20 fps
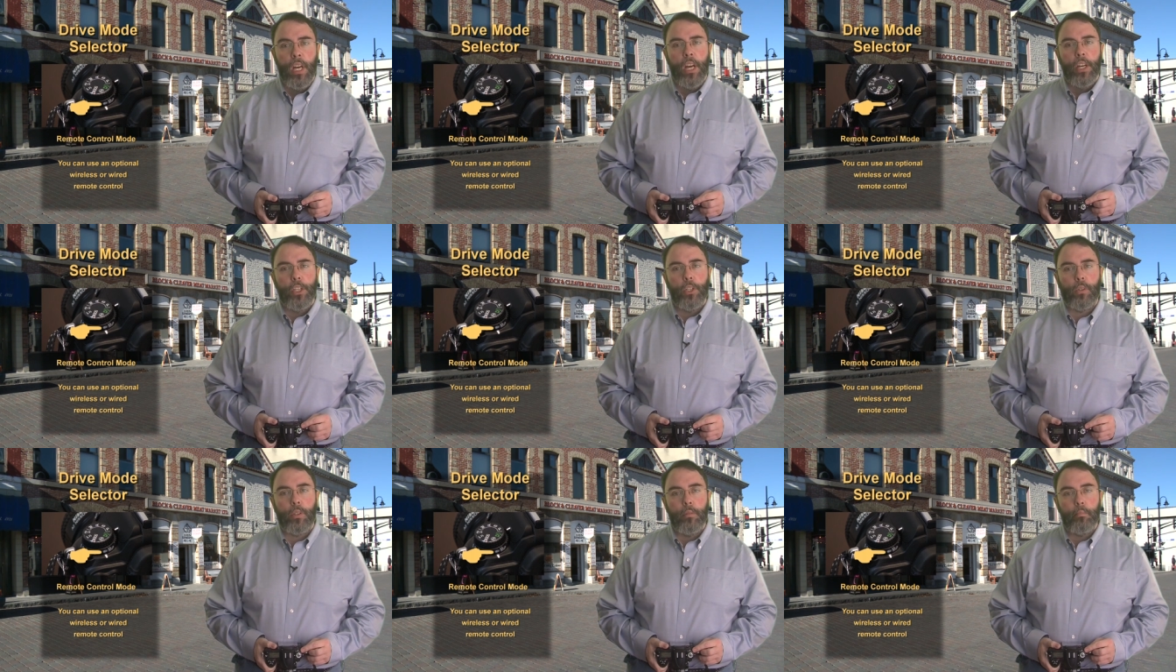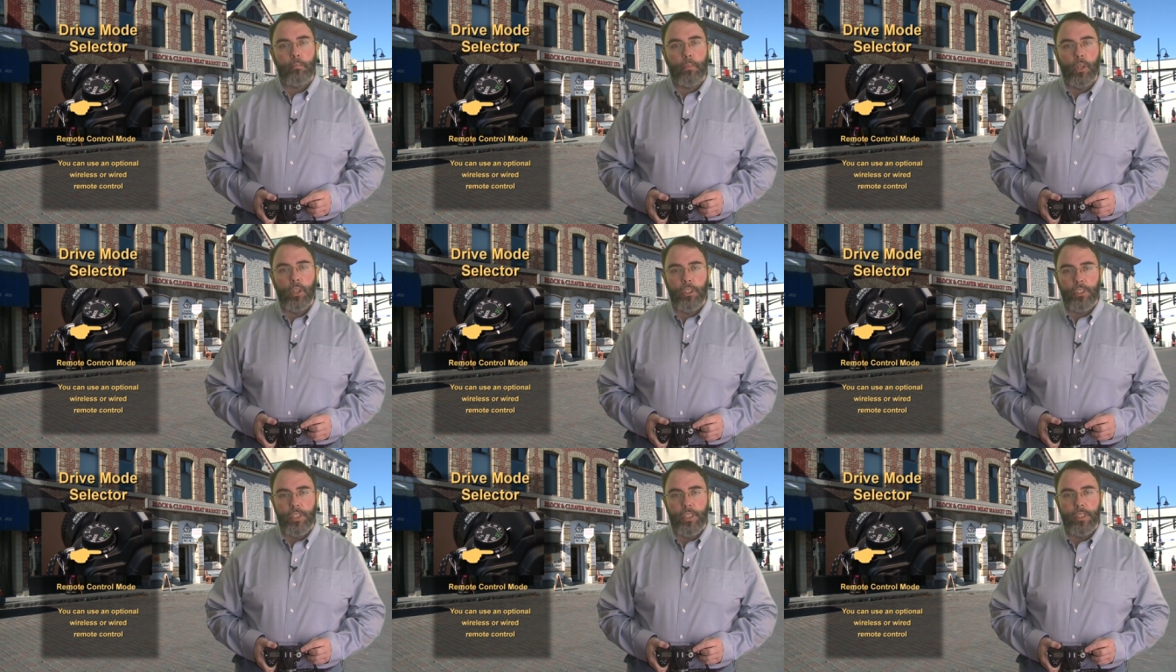You can
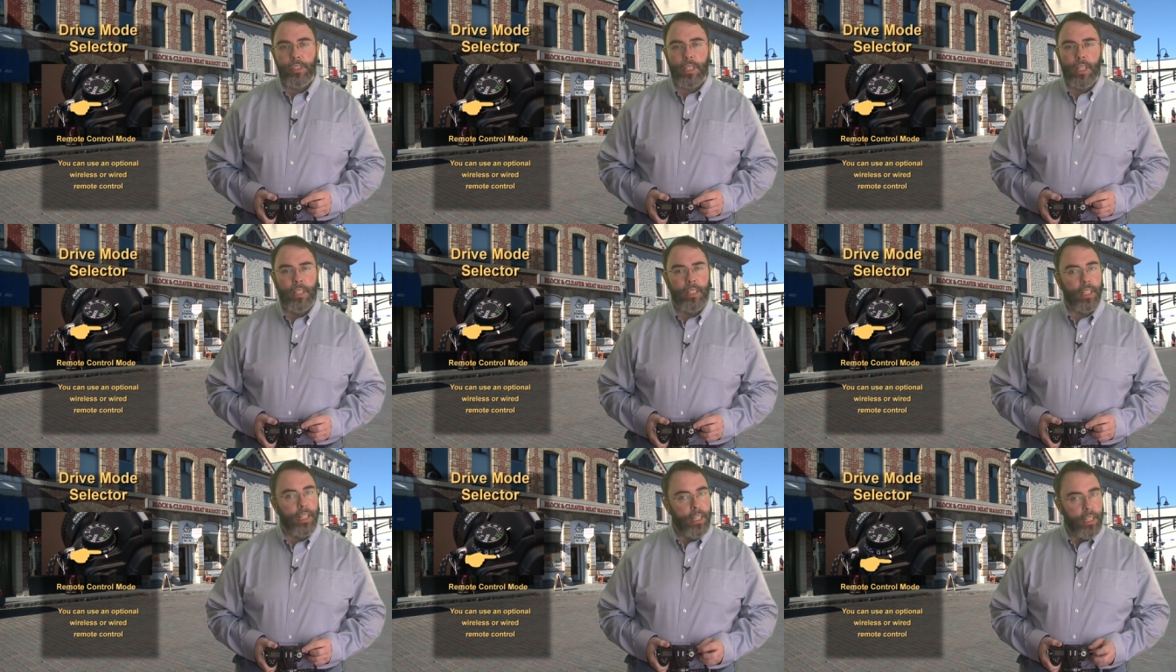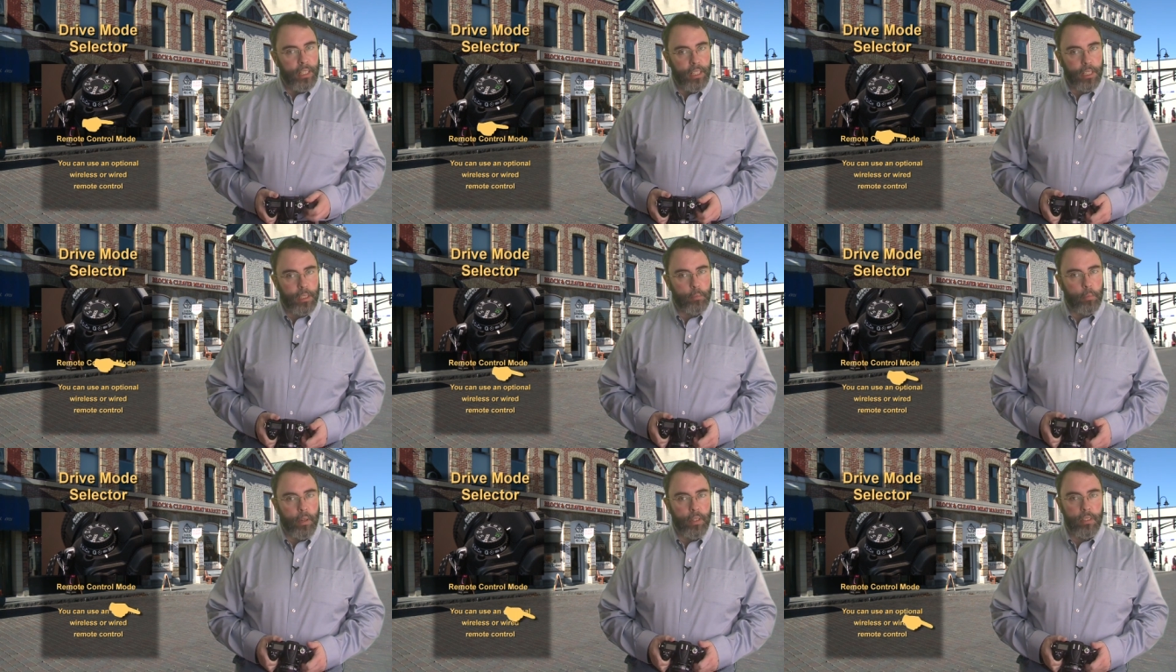purchase an
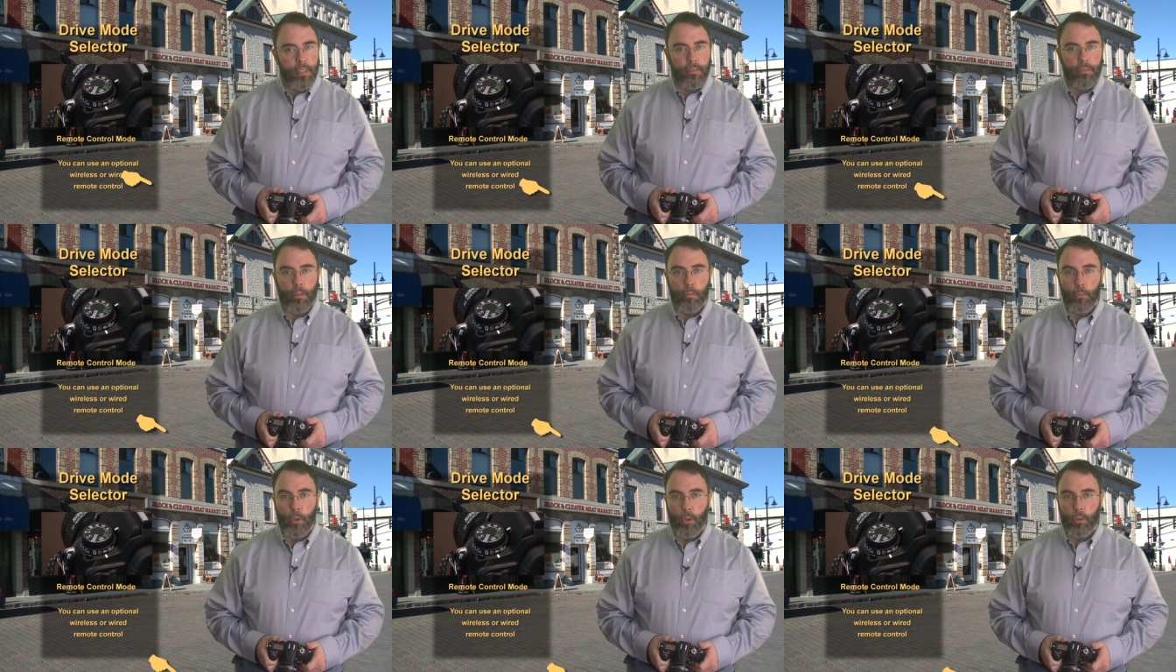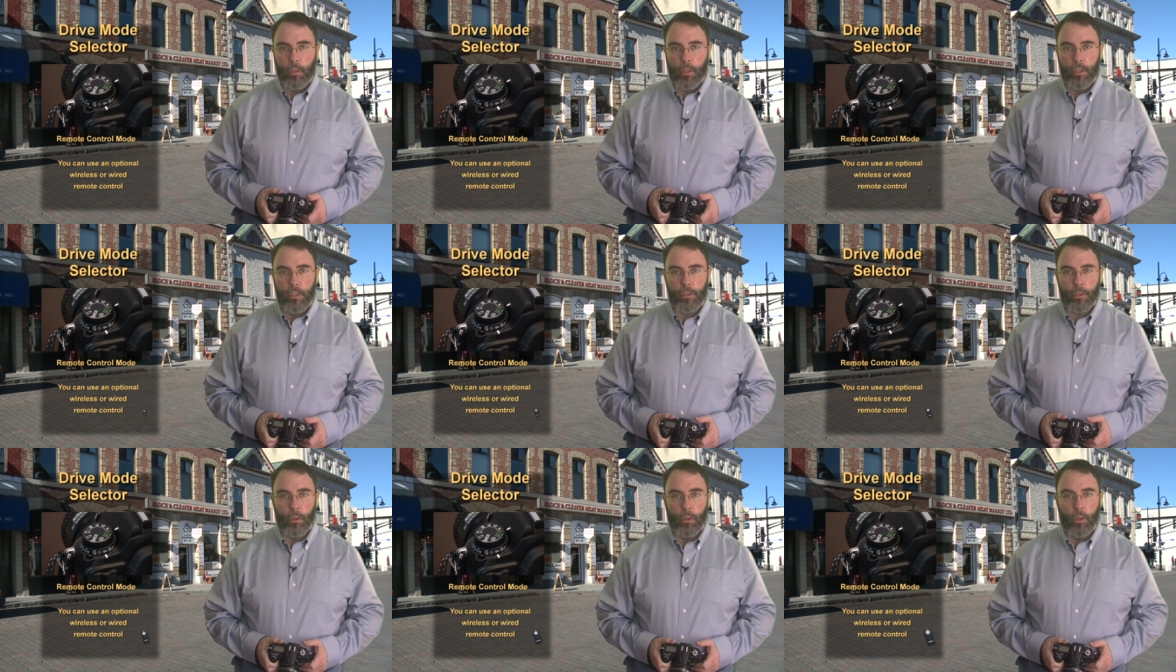inexpensive remote
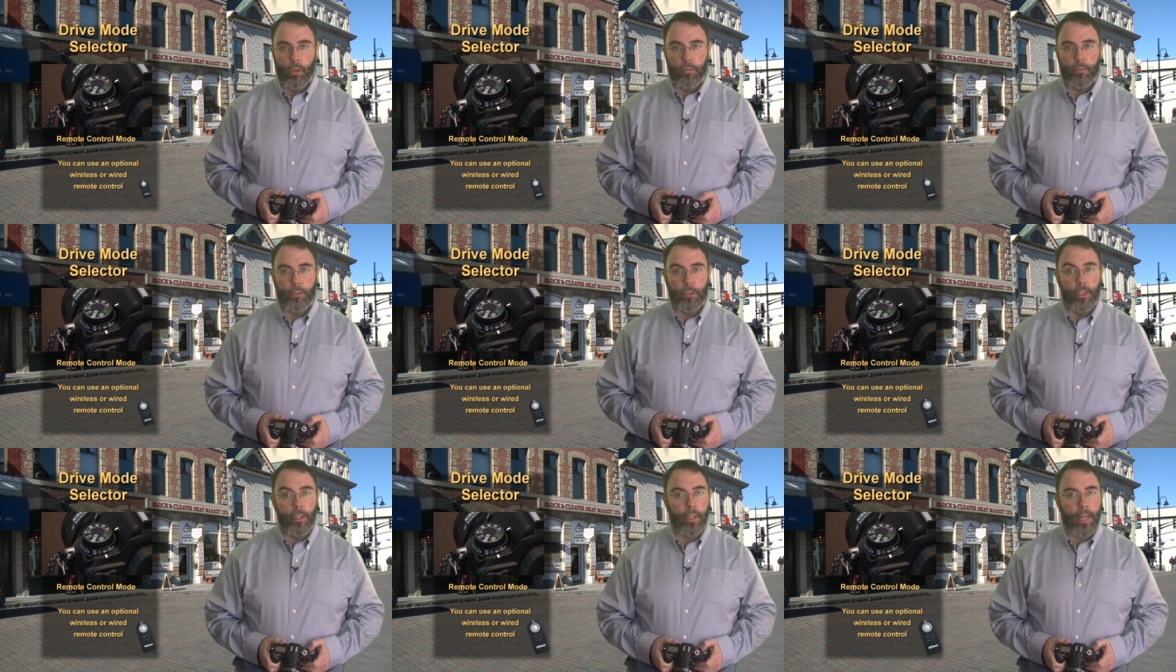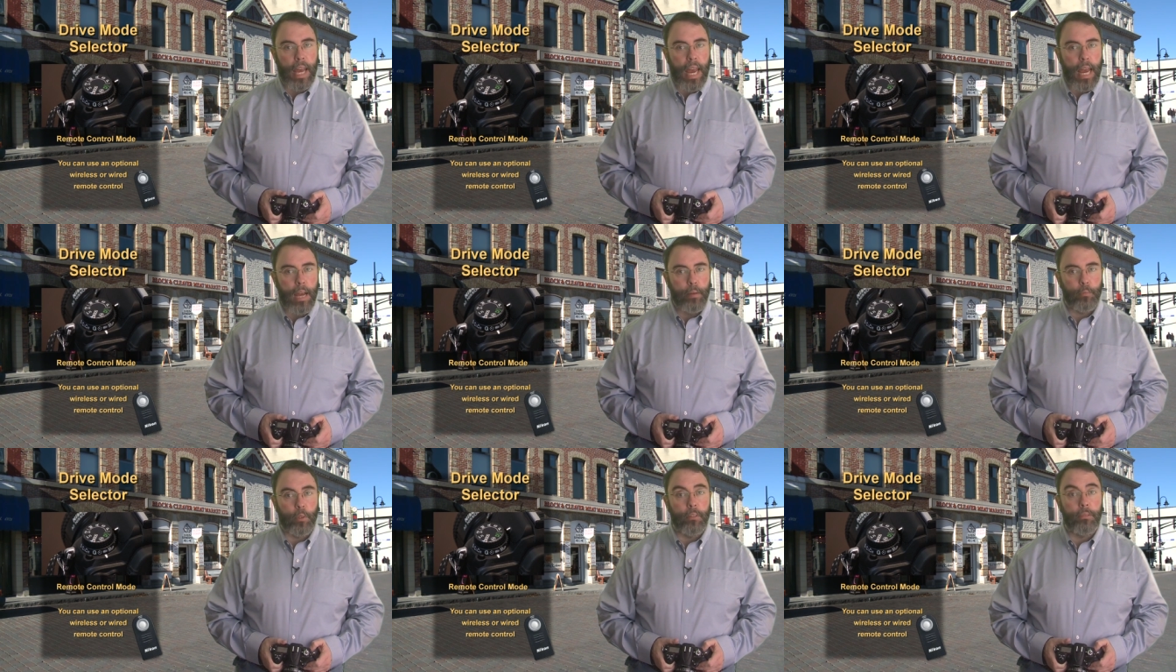control for your
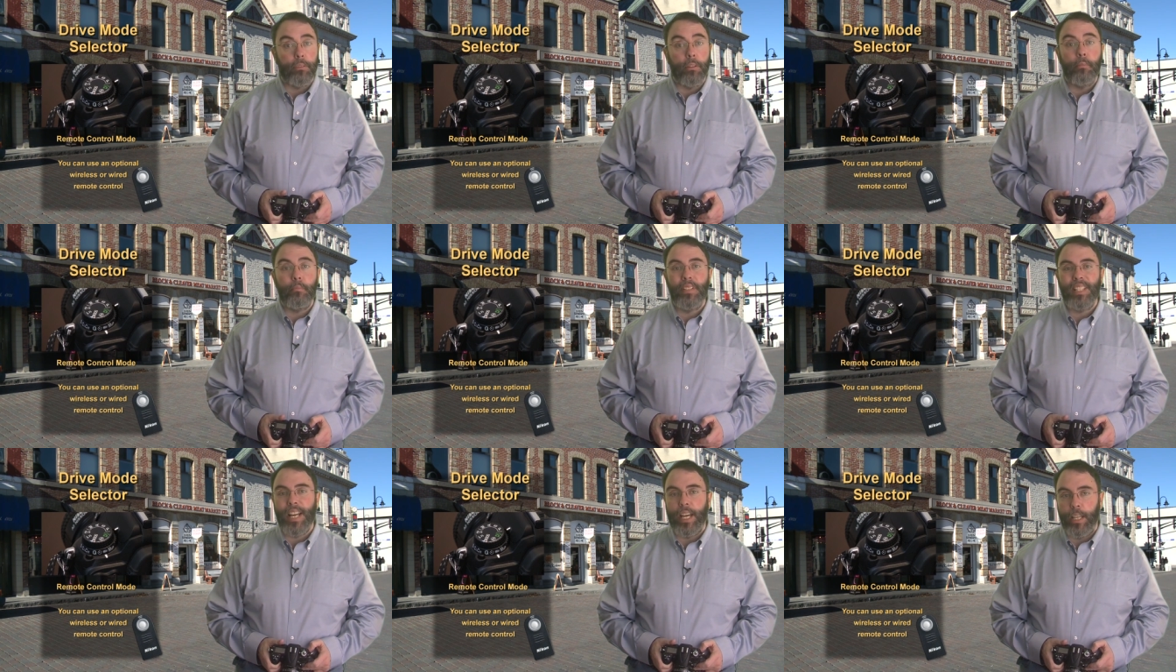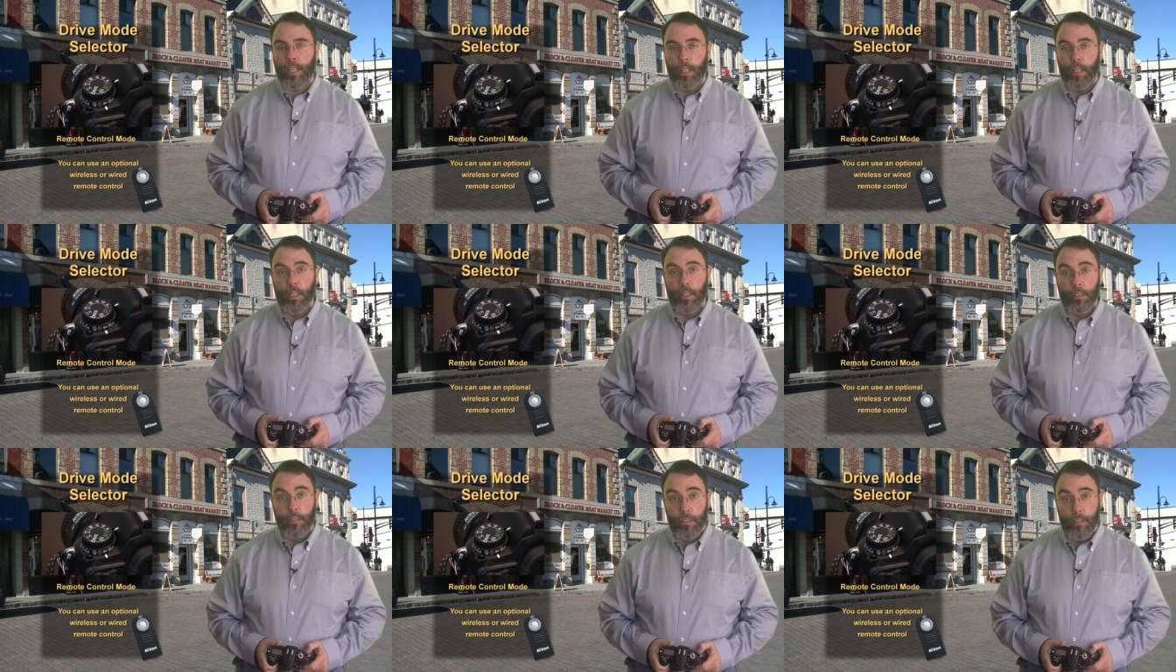camera from
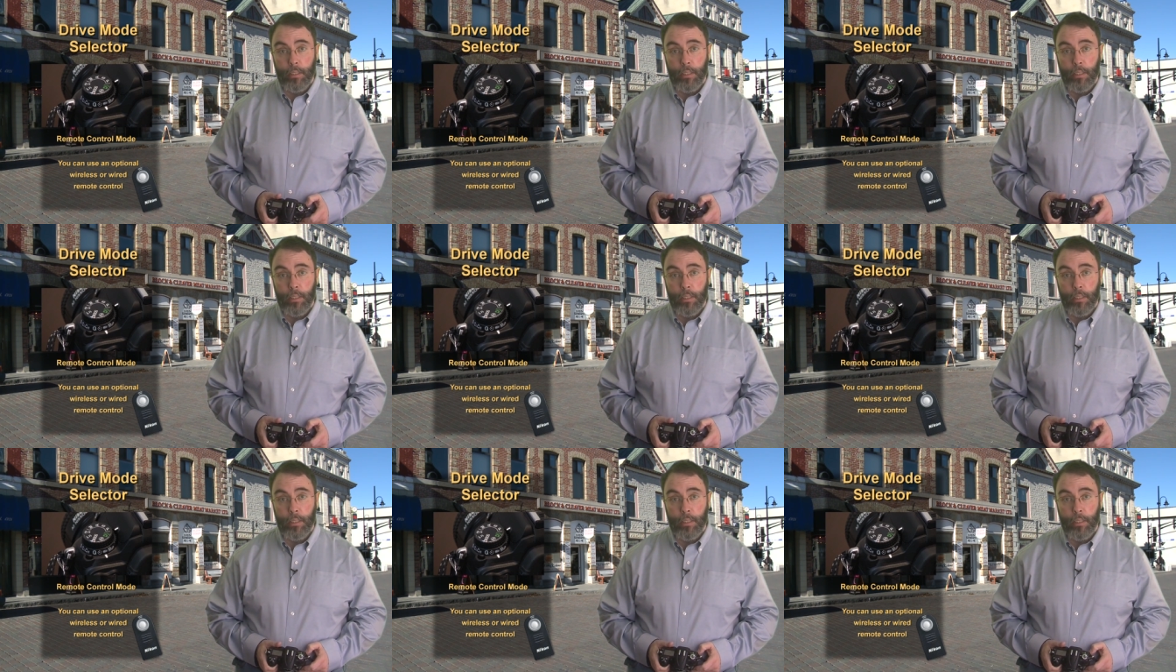Nikon.